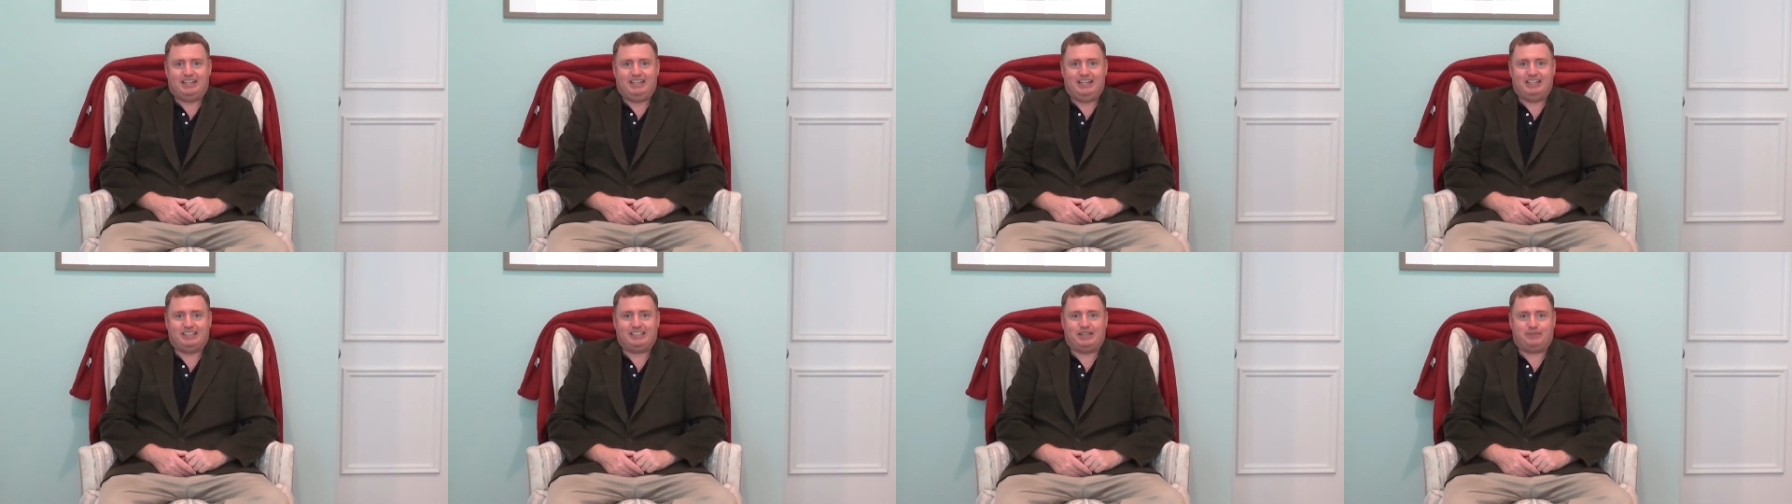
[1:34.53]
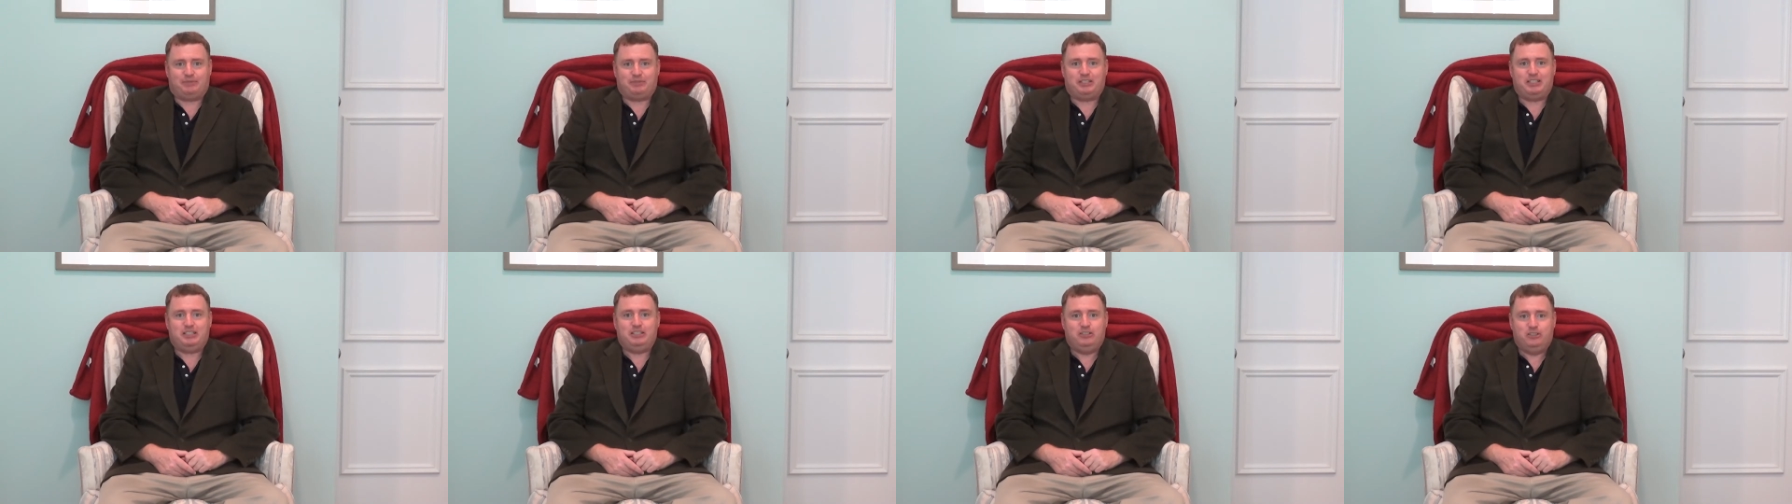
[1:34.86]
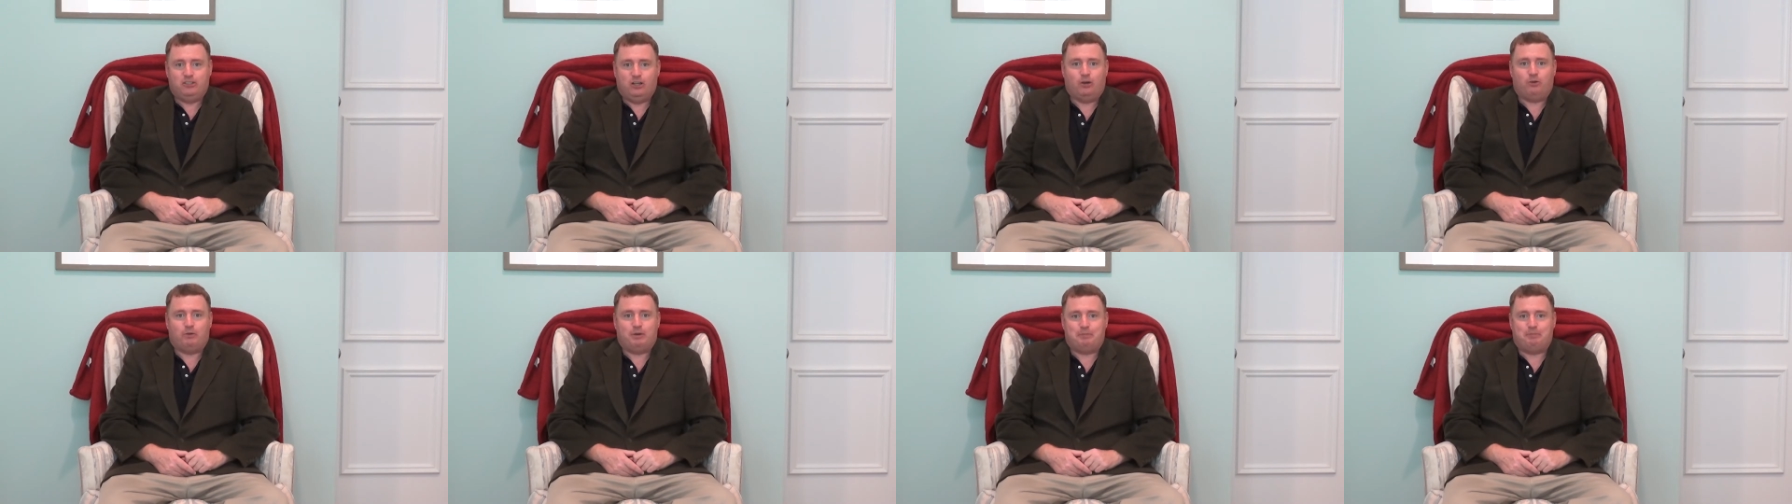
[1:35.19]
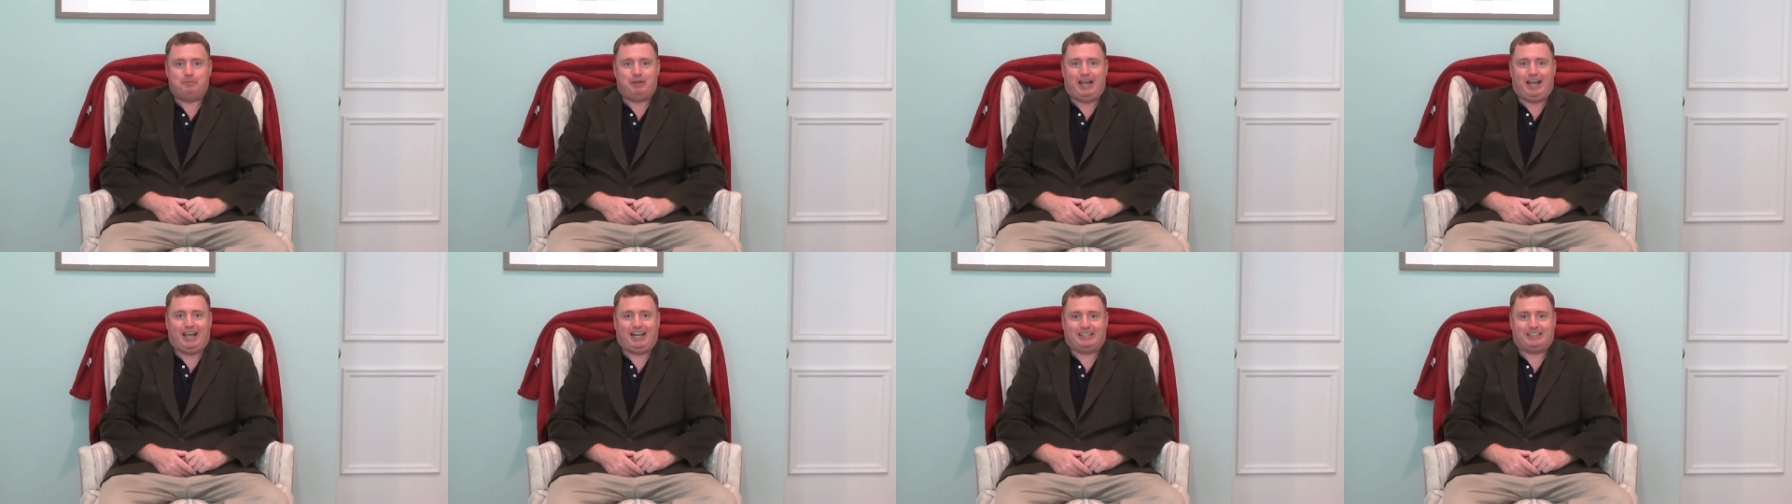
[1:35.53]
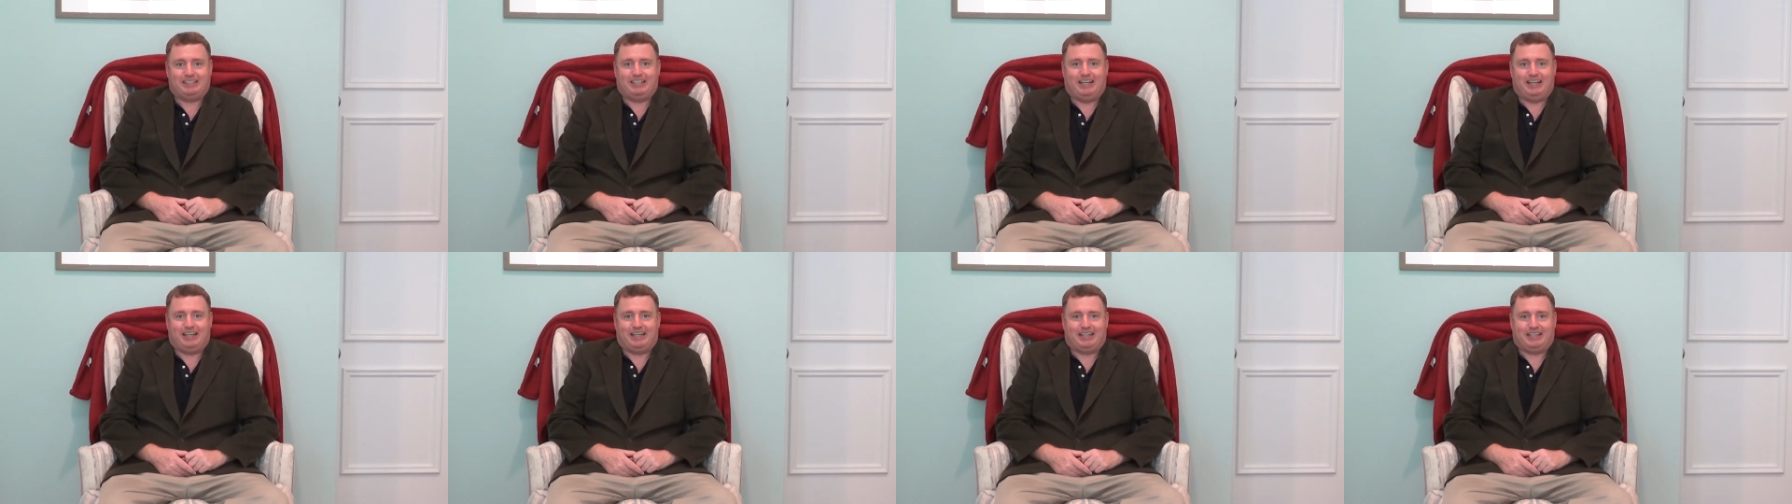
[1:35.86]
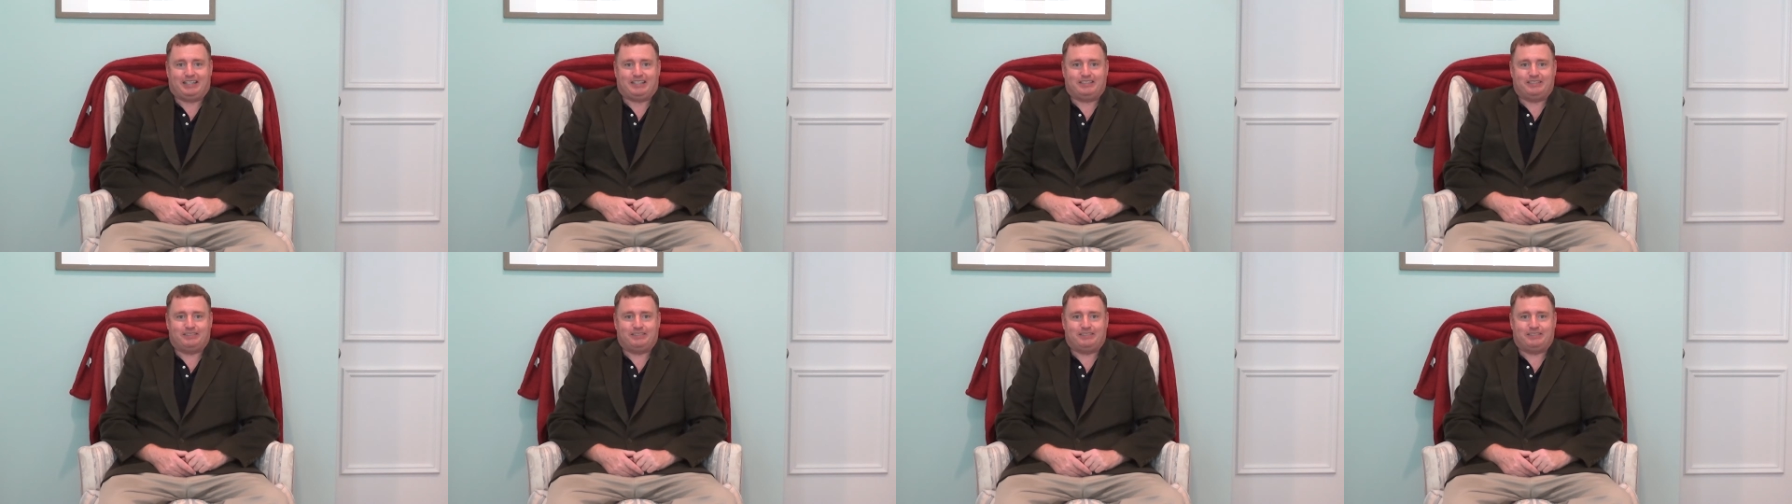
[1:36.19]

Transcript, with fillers: He has absolutely no impact on it.